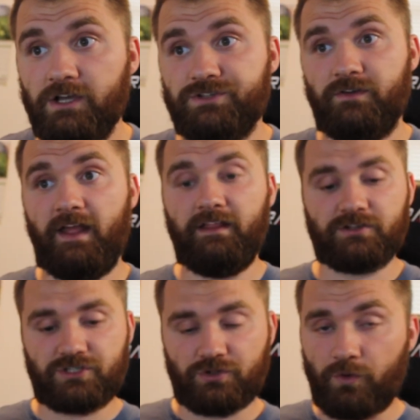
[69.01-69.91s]
So then the
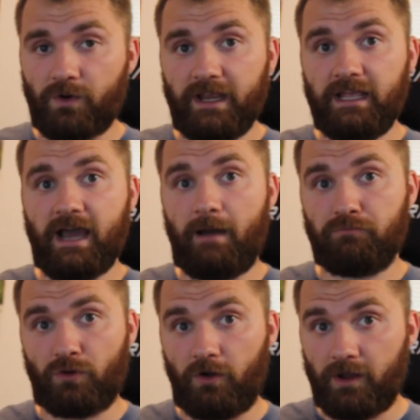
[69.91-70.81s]
story
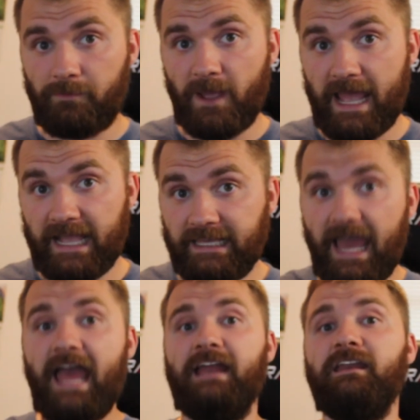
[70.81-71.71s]
got brought up
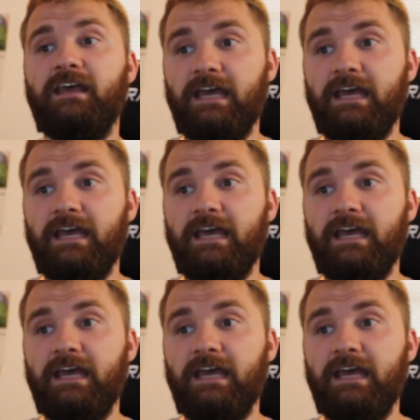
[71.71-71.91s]
again,